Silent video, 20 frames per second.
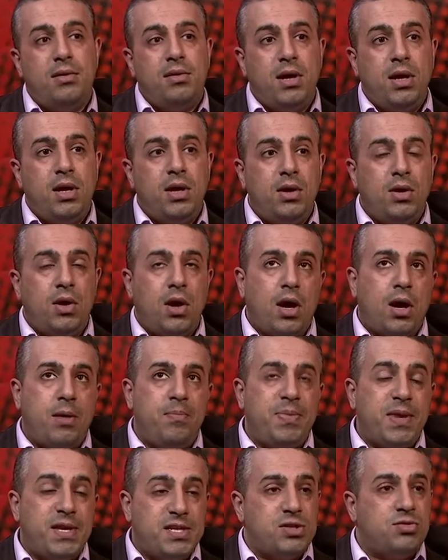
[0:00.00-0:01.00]
they
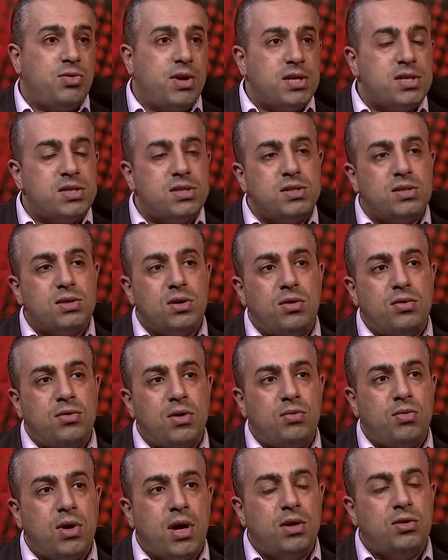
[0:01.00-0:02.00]
stress on
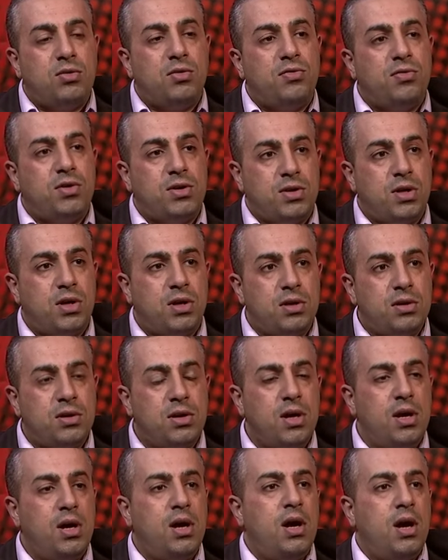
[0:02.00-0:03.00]
the right of return.
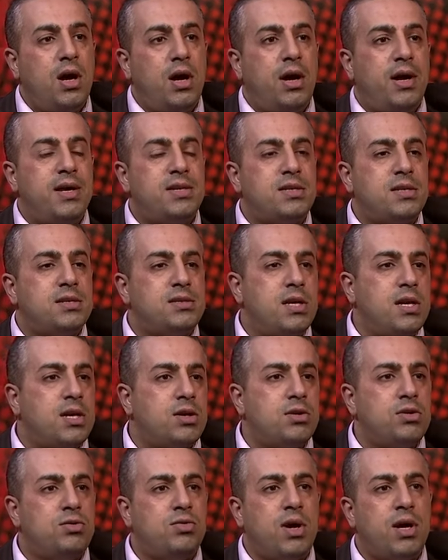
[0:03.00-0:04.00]
It's a
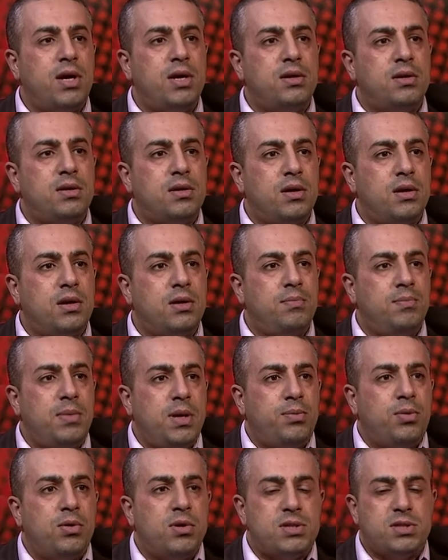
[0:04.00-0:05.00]
sacred right.
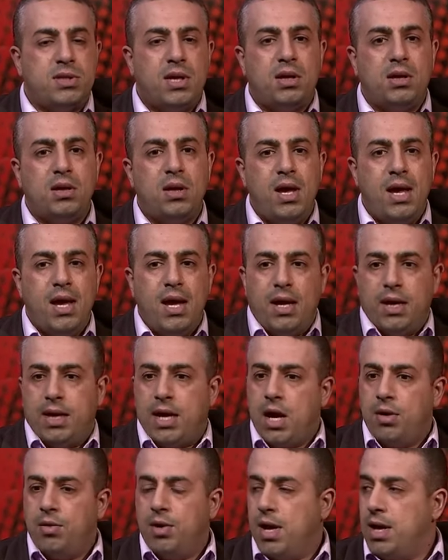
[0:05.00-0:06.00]
People still
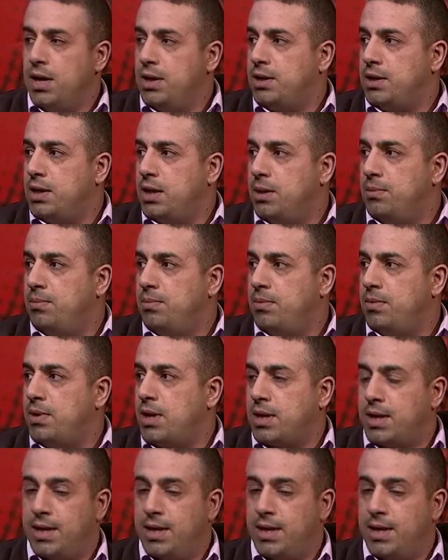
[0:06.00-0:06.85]
carry and keep the